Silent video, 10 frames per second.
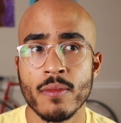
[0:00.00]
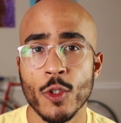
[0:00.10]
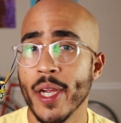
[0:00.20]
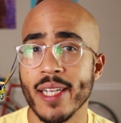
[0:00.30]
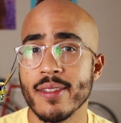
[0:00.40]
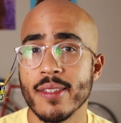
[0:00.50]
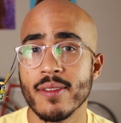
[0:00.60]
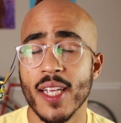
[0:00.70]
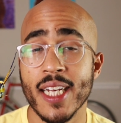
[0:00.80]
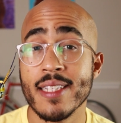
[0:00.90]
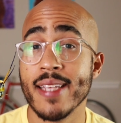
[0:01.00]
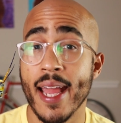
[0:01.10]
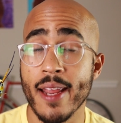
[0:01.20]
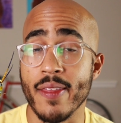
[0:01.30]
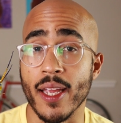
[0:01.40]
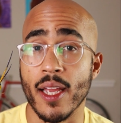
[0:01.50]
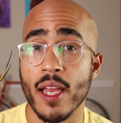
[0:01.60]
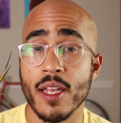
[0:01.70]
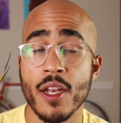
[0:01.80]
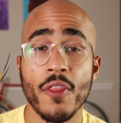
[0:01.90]
Crickets. He didn't say anything,
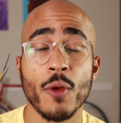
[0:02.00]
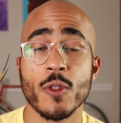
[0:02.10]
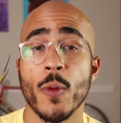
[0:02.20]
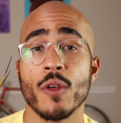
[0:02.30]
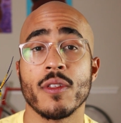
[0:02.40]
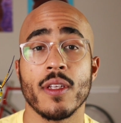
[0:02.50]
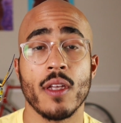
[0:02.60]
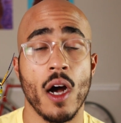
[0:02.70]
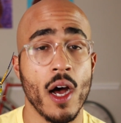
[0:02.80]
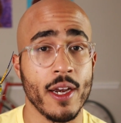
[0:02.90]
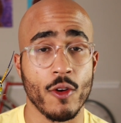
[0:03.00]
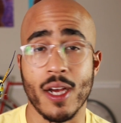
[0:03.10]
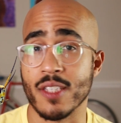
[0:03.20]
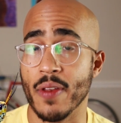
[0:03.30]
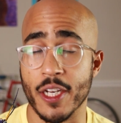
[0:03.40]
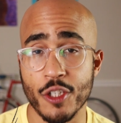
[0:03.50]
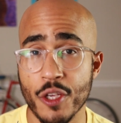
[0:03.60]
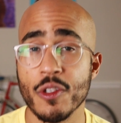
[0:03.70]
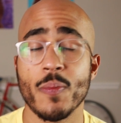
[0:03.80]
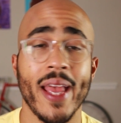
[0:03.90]
and nothing was posted on CrossFit
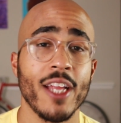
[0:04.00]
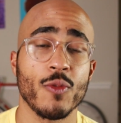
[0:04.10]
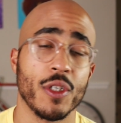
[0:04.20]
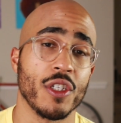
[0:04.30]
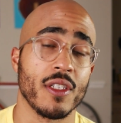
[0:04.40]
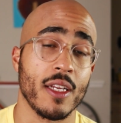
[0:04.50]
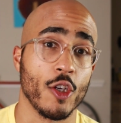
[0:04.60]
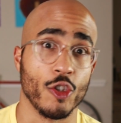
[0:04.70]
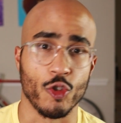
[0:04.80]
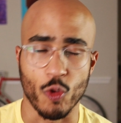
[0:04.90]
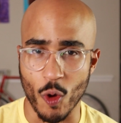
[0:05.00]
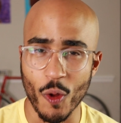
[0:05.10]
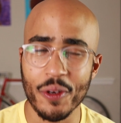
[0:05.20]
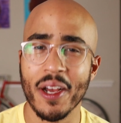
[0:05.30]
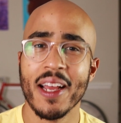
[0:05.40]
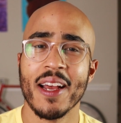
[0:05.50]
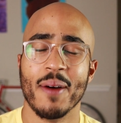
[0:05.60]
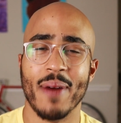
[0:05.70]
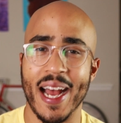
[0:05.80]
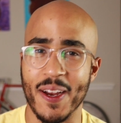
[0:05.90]
HQ's page, which is controlled
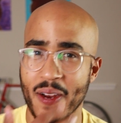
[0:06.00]
by